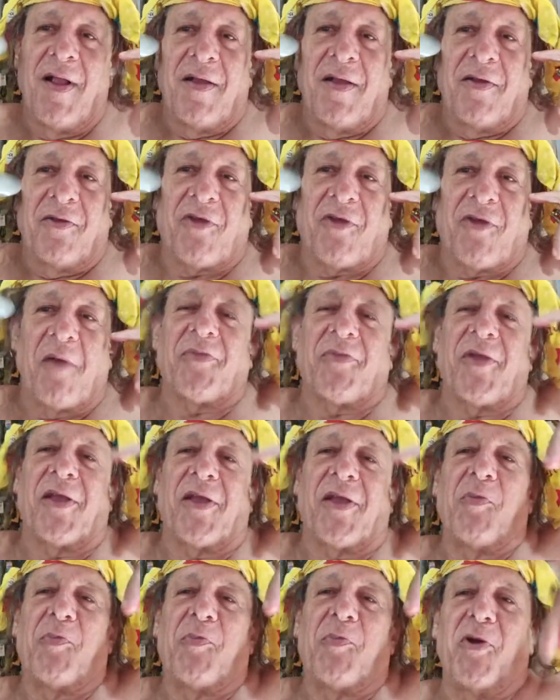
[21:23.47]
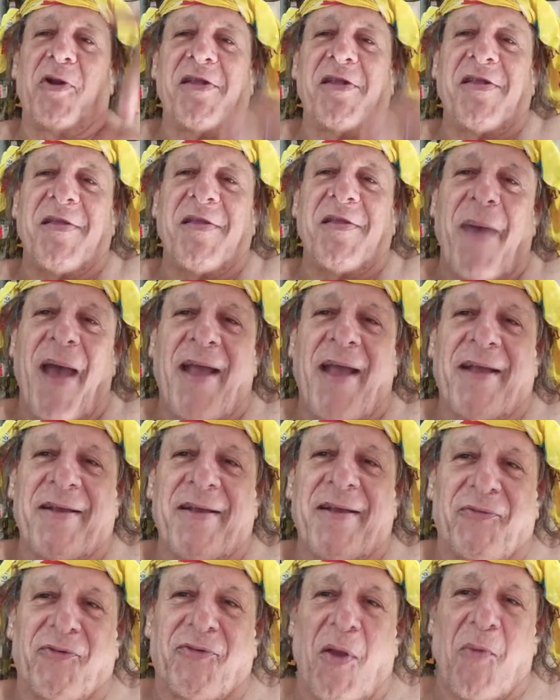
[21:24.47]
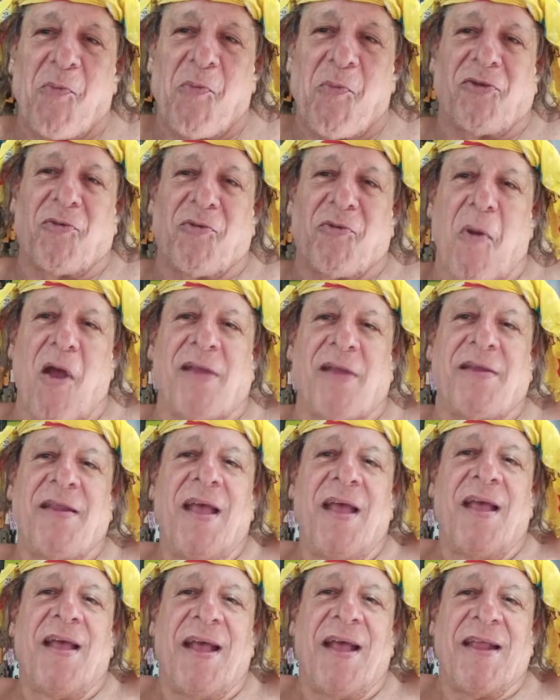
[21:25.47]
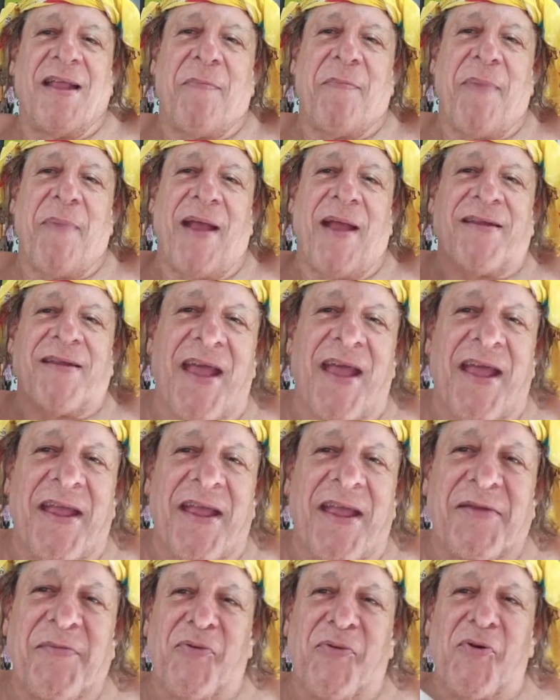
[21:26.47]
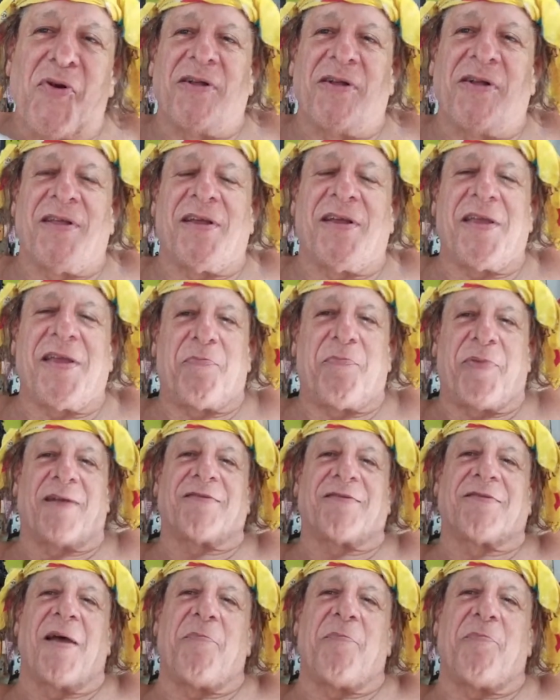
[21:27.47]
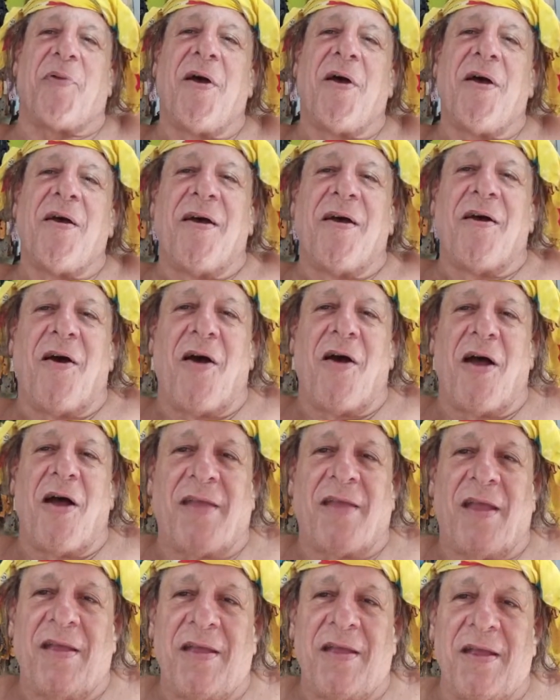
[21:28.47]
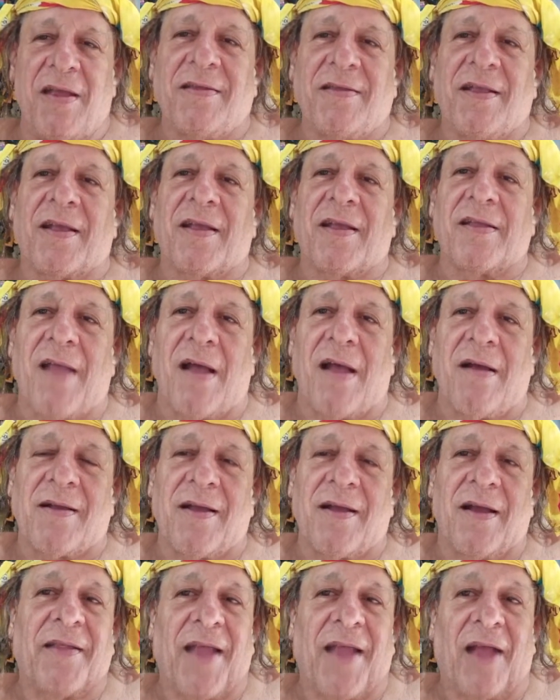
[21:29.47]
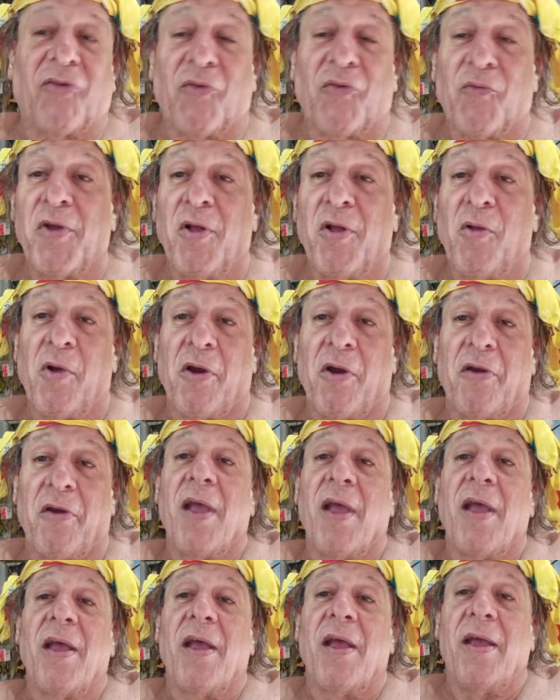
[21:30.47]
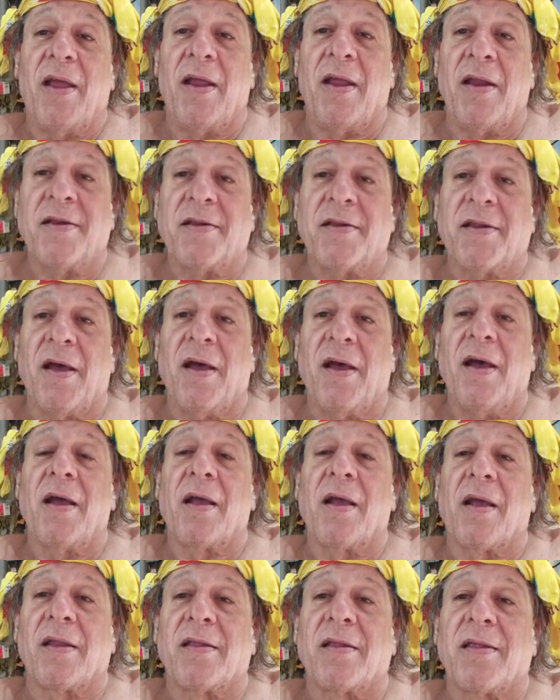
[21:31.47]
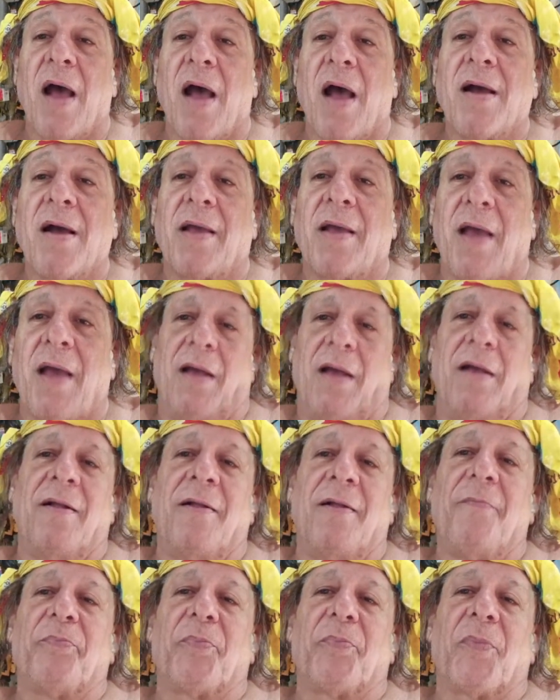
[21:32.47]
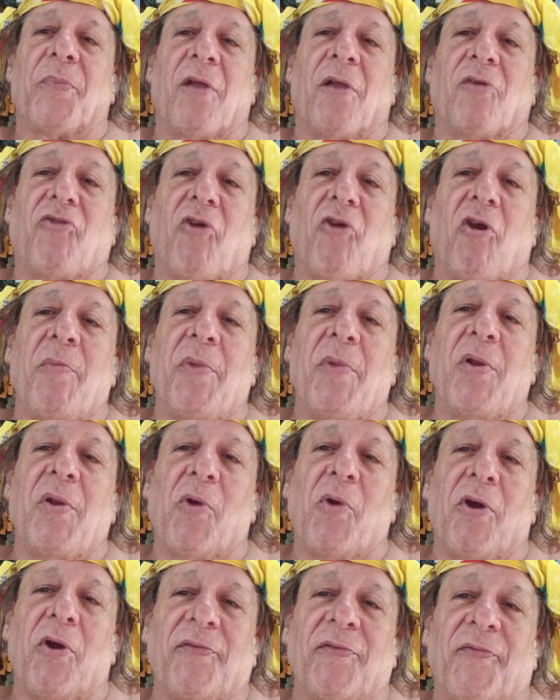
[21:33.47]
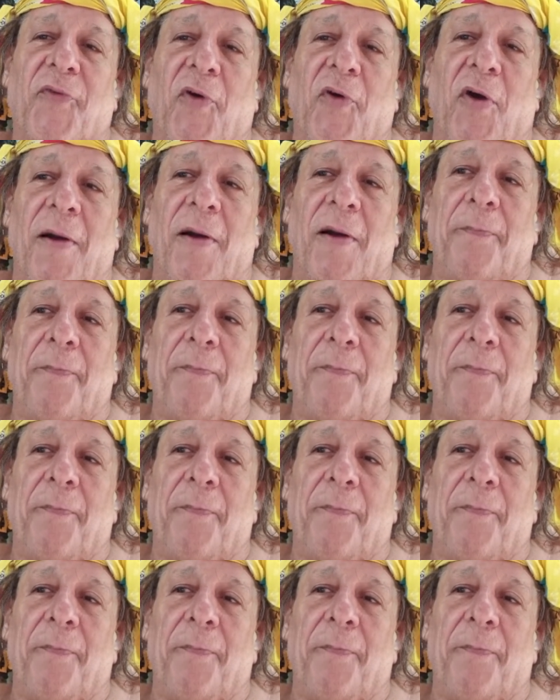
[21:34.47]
something you put in the back of someone's mind. And the Bantayan Brawler, he picked up on the Hintergedanke. That's a real word. Hintergedanke, a German word for